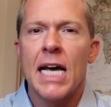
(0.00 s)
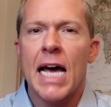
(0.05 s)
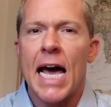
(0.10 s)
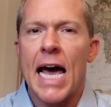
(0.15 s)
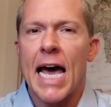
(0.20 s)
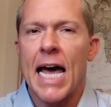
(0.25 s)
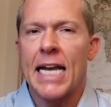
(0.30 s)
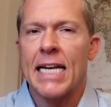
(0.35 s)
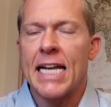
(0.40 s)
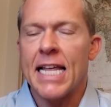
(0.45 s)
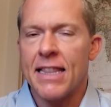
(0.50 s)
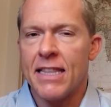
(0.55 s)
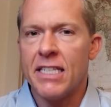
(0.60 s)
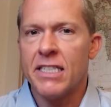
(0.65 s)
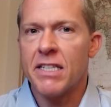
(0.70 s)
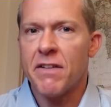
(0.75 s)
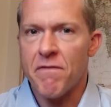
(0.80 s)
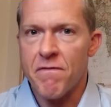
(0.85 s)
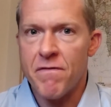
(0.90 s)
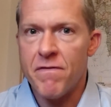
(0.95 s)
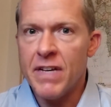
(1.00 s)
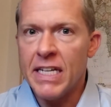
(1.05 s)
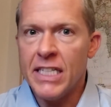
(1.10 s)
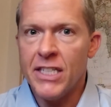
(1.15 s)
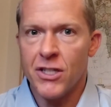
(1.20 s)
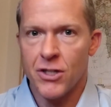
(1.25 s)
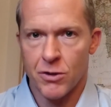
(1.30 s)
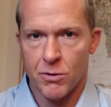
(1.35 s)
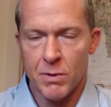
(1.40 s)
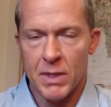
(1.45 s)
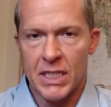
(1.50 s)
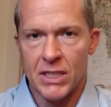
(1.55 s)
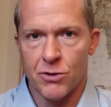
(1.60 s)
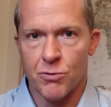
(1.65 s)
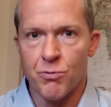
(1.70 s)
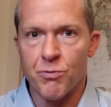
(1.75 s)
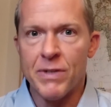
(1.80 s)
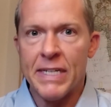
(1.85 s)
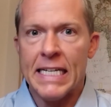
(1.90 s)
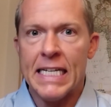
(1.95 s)
and this video is
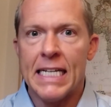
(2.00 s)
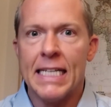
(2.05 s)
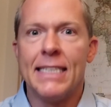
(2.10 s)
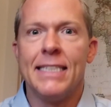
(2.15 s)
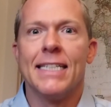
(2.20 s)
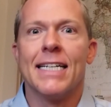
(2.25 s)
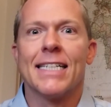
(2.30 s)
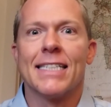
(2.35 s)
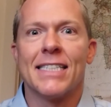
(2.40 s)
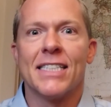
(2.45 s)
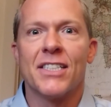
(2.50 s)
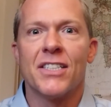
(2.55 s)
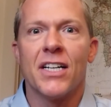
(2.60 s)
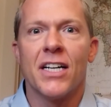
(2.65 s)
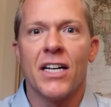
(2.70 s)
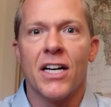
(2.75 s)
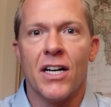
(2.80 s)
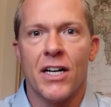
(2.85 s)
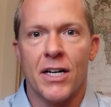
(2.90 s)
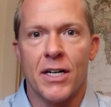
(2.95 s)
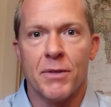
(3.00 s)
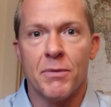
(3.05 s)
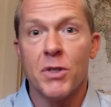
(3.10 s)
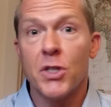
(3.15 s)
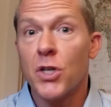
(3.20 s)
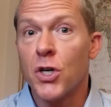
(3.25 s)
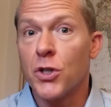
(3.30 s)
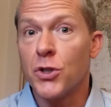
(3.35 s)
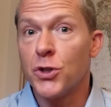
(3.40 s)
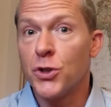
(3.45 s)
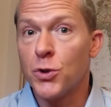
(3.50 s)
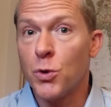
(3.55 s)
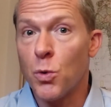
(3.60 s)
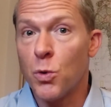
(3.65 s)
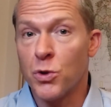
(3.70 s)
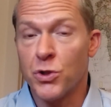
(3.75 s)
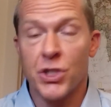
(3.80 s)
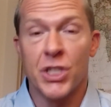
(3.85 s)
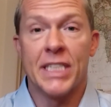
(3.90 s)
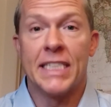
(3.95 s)
really just a
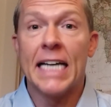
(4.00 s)
short